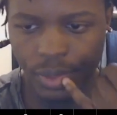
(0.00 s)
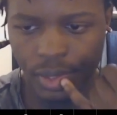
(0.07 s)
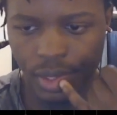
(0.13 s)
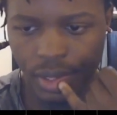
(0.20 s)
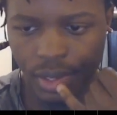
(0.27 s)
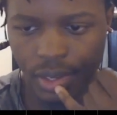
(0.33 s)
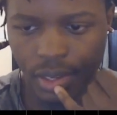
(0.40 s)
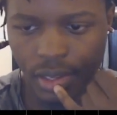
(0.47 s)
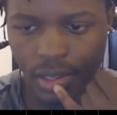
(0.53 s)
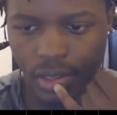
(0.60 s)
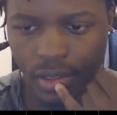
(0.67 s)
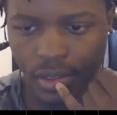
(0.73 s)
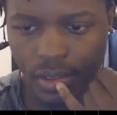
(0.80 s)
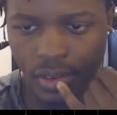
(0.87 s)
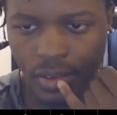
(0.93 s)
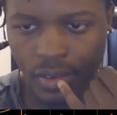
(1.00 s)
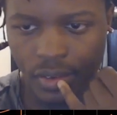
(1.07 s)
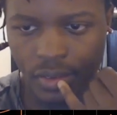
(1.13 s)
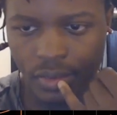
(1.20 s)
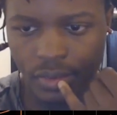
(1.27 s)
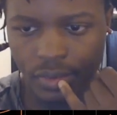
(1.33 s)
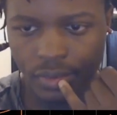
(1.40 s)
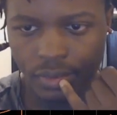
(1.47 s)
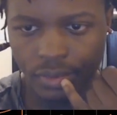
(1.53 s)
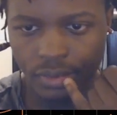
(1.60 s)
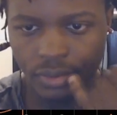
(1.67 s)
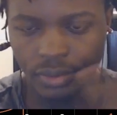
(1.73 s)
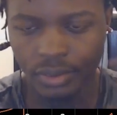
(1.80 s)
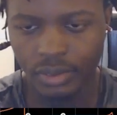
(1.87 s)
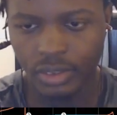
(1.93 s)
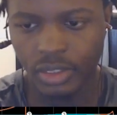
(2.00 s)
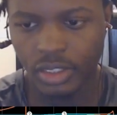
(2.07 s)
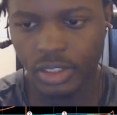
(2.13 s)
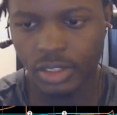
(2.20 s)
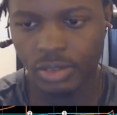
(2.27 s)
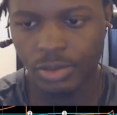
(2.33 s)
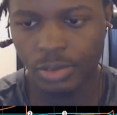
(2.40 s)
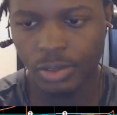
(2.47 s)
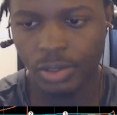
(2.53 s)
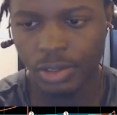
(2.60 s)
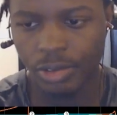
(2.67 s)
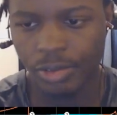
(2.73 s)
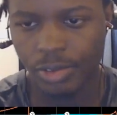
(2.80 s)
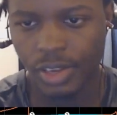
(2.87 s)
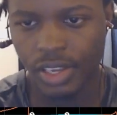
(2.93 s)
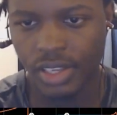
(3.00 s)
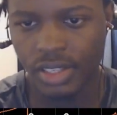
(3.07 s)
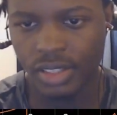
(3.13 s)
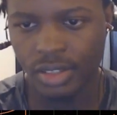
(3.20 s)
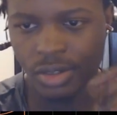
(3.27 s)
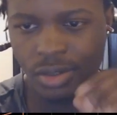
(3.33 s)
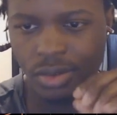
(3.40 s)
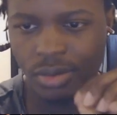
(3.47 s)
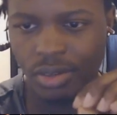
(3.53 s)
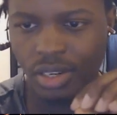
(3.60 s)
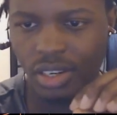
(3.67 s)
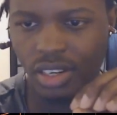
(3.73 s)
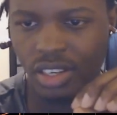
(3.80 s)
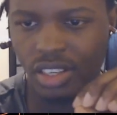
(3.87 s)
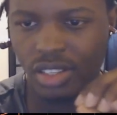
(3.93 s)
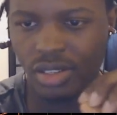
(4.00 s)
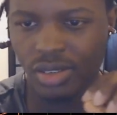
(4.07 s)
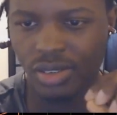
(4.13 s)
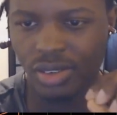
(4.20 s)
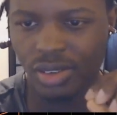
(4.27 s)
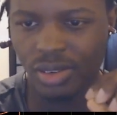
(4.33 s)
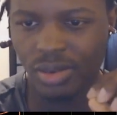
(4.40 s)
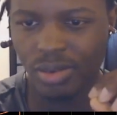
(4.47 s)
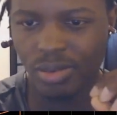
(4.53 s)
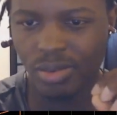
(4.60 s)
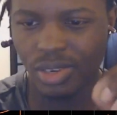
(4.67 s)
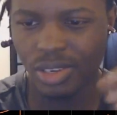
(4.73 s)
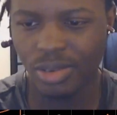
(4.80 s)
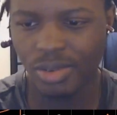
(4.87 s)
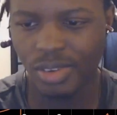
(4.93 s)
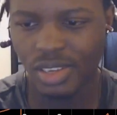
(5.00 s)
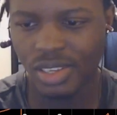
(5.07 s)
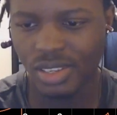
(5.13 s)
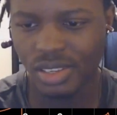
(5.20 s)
And just for the phase, you don't really need to know what the phase,